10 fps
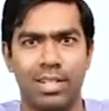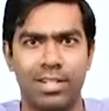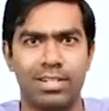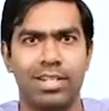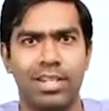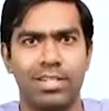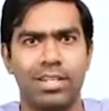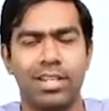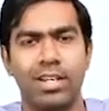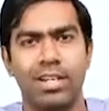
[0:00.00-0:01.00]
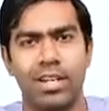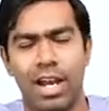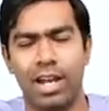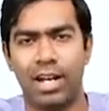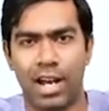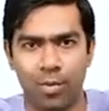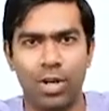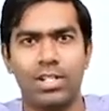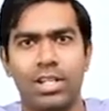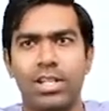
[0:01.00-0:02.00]
other is decreasing, and one
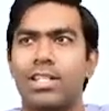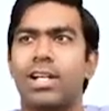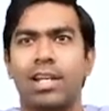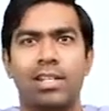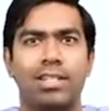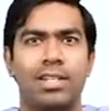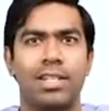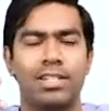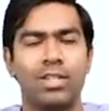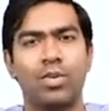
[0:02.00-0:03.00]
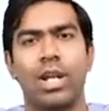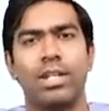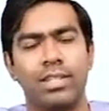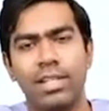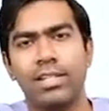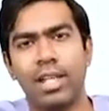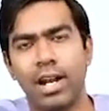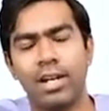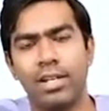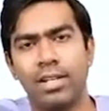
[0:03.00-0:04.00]
is decreasing, other is increasing, you can think
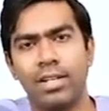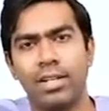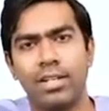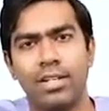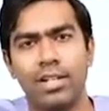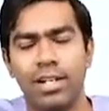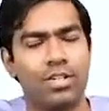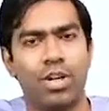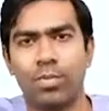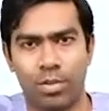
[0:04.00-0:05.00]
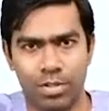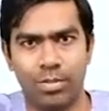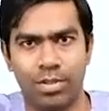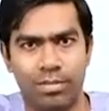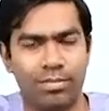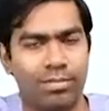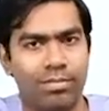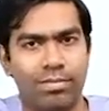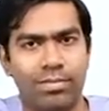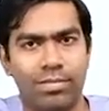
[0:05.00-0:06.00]
that it is not possible.
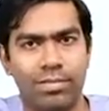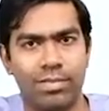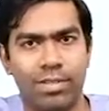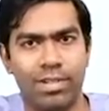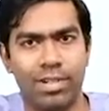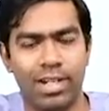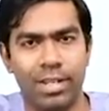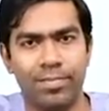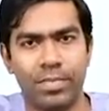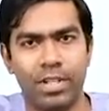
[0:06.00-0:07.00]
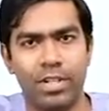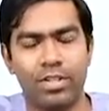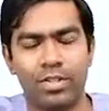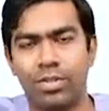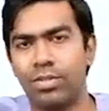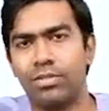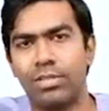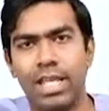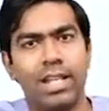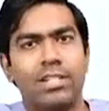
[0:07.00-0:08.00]
Clear? So
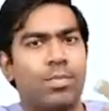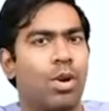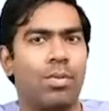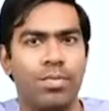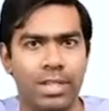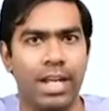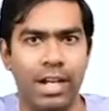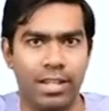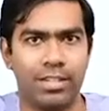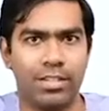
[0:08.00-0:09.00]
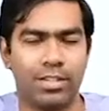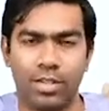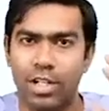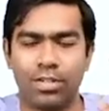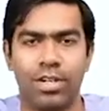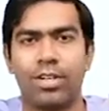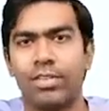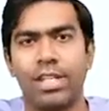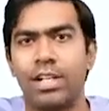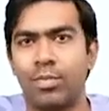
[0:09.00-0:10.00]
there is a problem with ADH. So that's what you
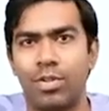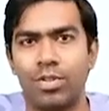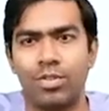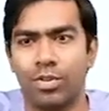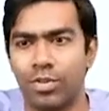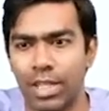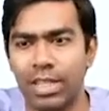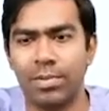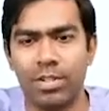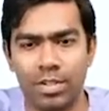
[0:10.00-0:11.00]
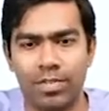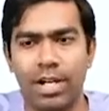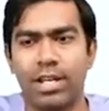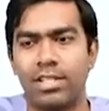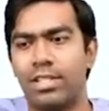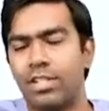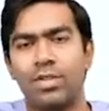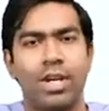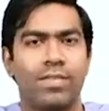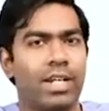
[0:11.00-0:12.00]
think about. So in the presence of ADH, they
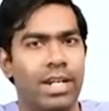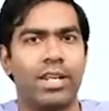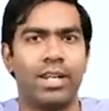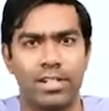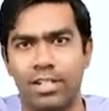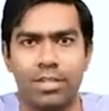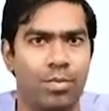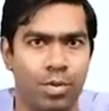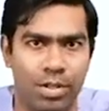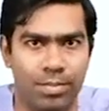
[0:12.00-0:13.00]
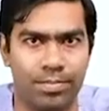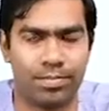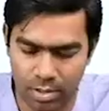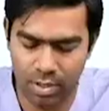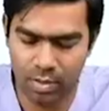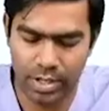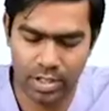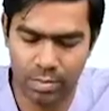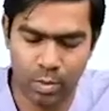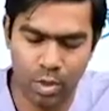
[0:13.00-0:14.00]
should have a linear relationship only. Now let
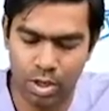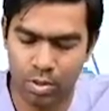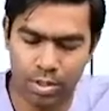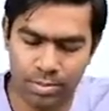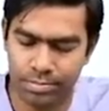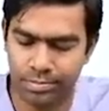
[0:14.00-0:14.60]
us move on to the